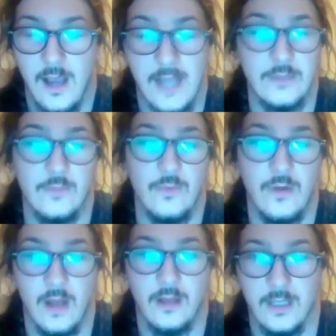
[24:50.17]
I do
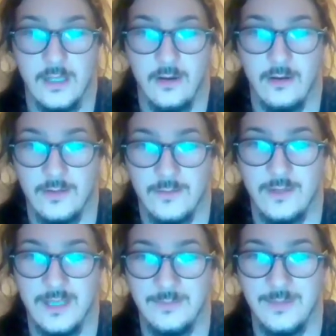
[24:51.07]
not like Carlos
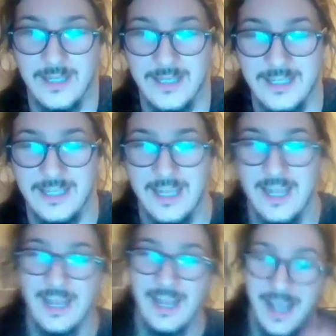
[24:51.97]
Felipe.
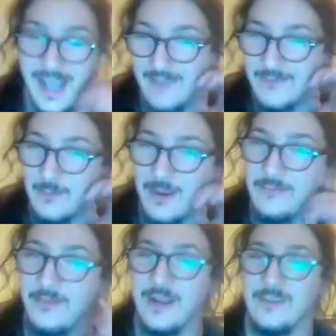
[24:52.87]
A
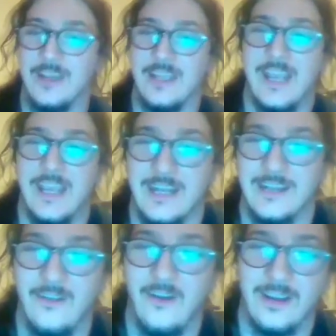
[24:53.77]
heavyweight fighter that can't get
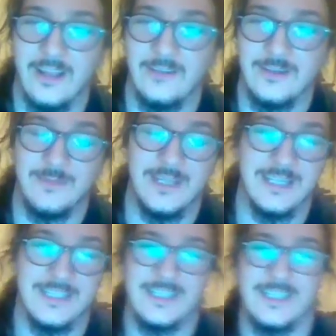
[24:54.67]
a knockout to me
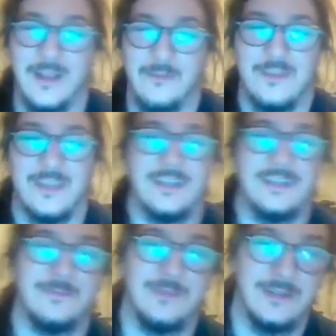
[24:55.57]
is
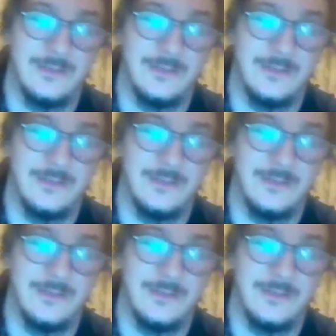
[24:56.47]
something to be